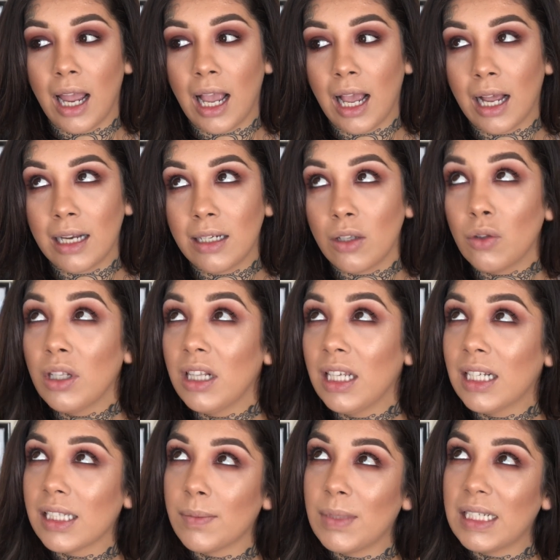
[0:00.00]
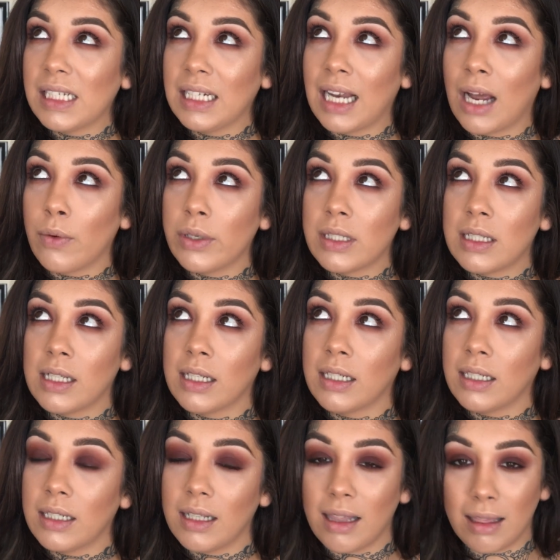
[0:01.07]
and the only thing it's missing now is
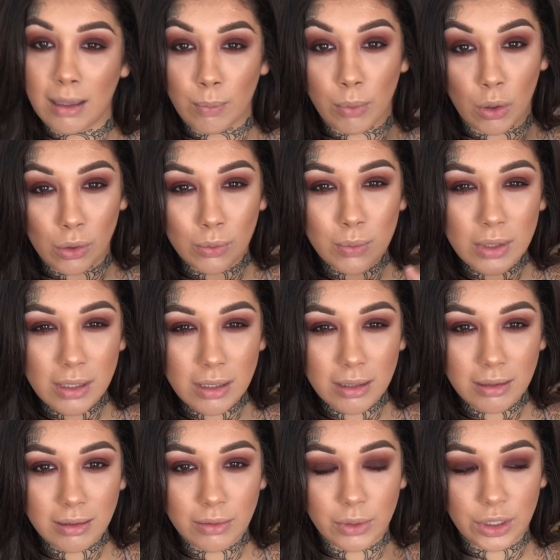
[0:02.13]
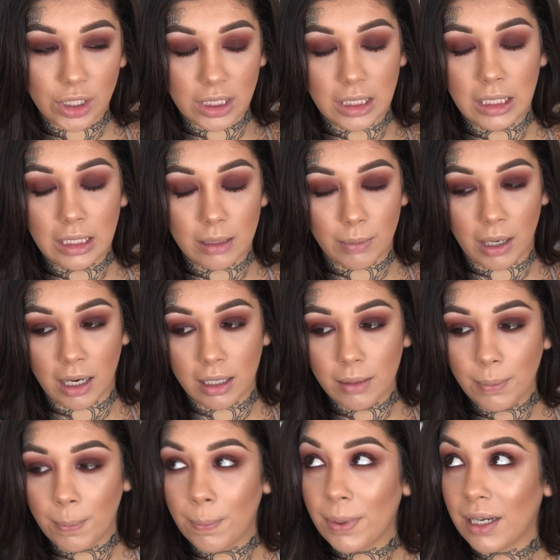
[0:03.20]
the bulbs, which I need to
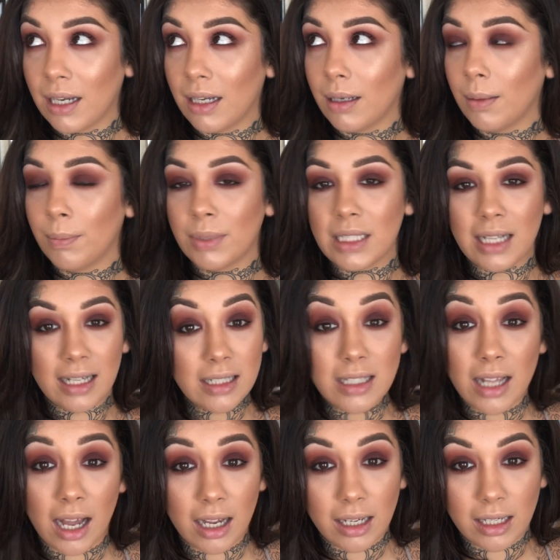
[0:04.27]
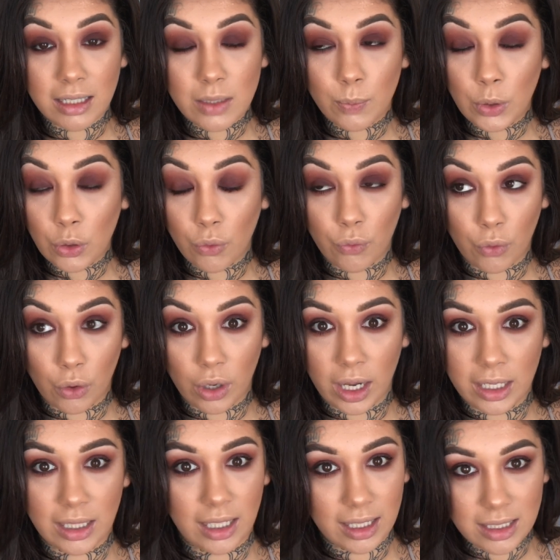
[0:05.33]
buy. But besides that, it's beautiful.
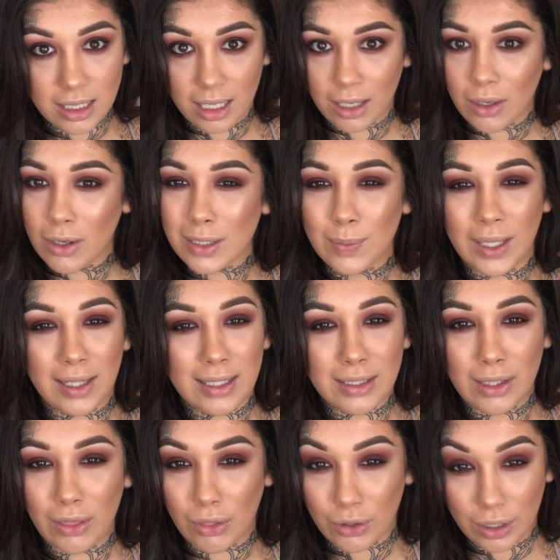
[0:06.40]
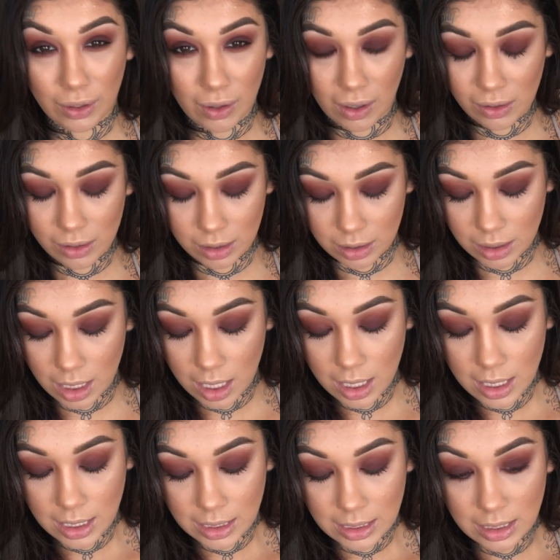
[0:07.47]
And like I said, it cost me less than $30
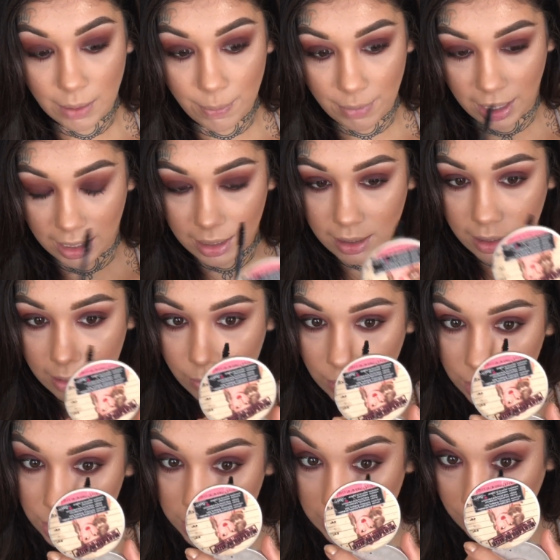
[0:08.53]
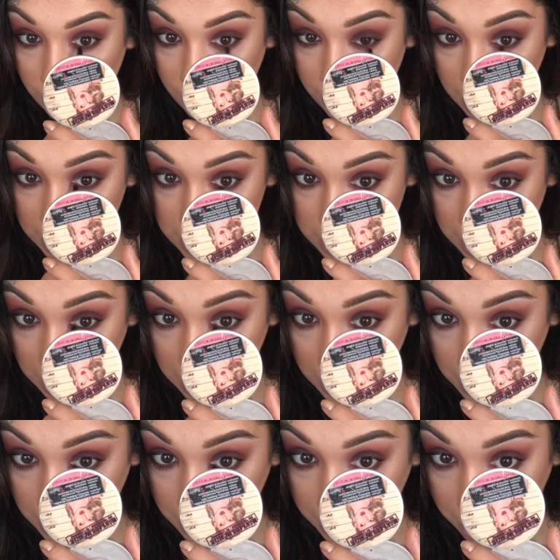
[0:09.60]
to make, which is
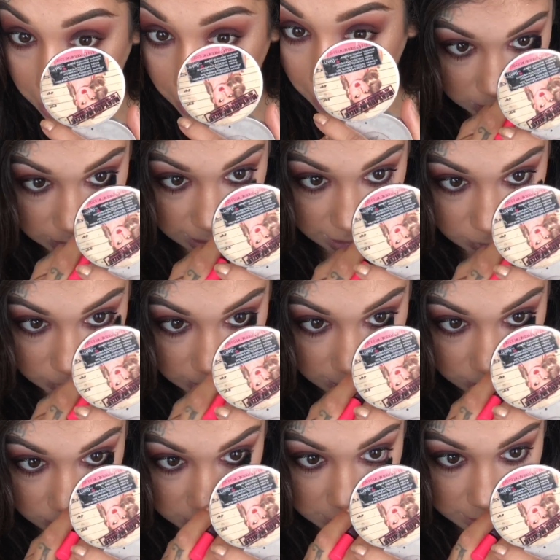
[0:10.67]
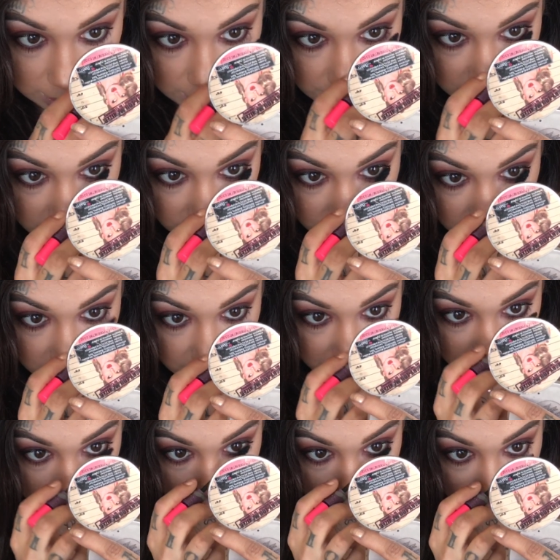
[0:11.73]
amazing. Like where I was coming from,
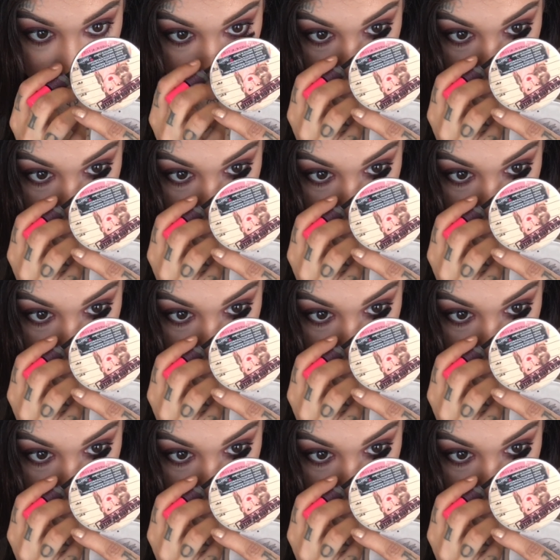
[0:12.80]
like